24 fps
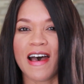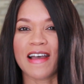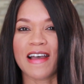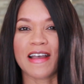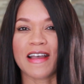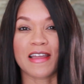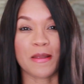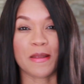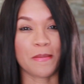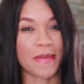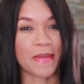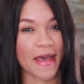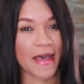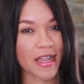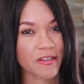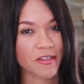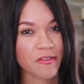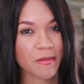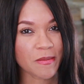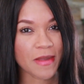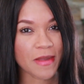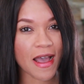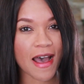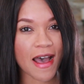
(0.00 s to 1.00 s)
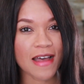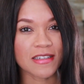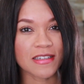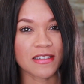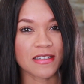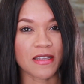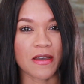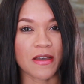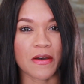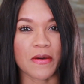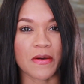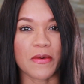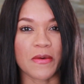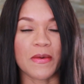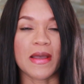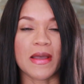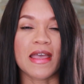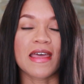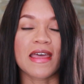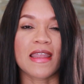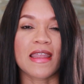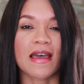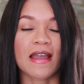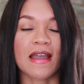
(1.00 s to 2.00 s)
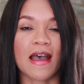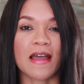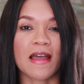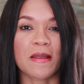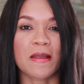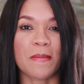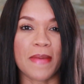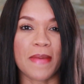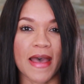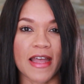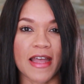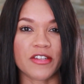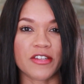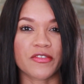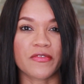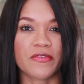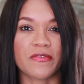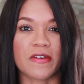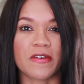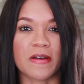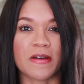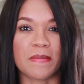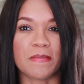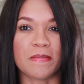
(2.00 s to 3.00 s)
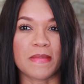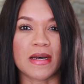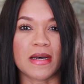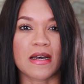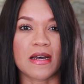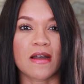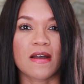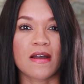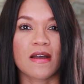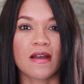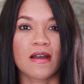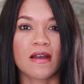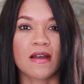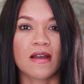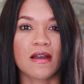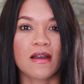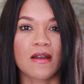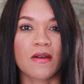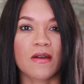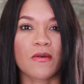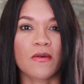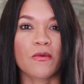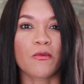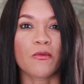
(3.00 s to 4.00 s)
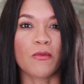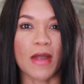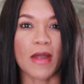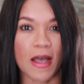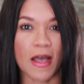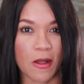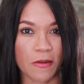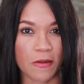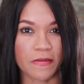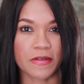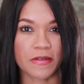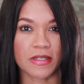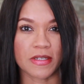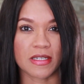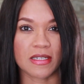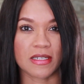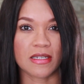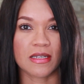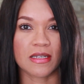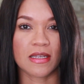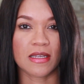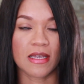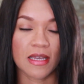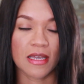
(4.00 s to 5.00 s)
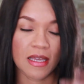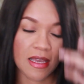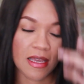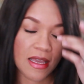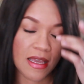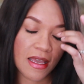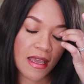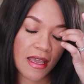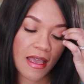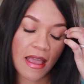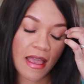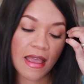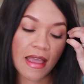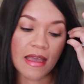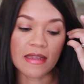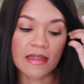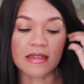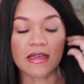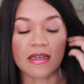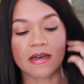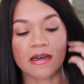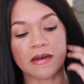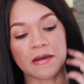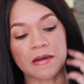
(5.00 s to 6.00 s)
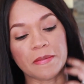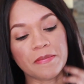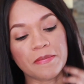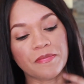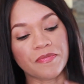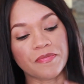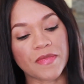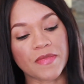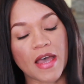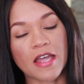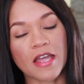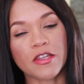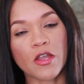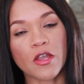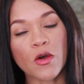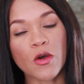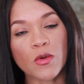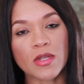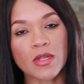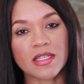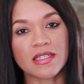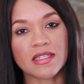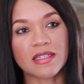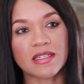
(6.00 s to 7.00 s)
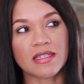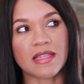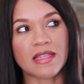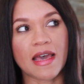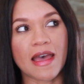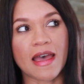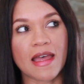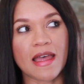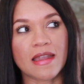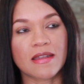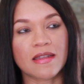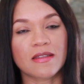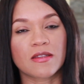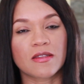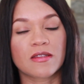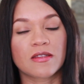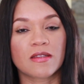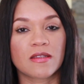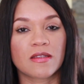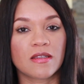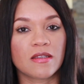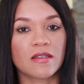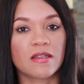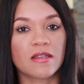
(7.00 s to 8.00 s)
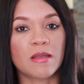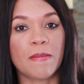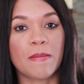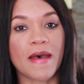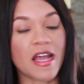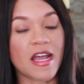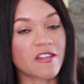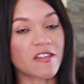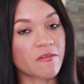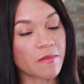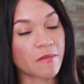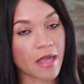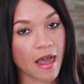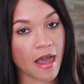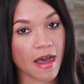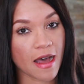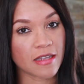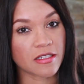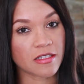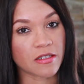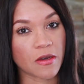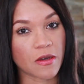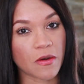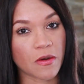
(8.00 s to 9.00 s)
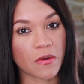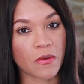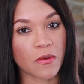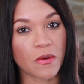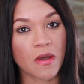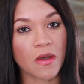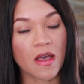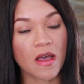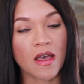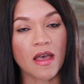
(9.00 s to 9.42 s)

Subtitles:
I got a batch from Costco and I got a batch from Ralph's. And I noticed that the batch from Costco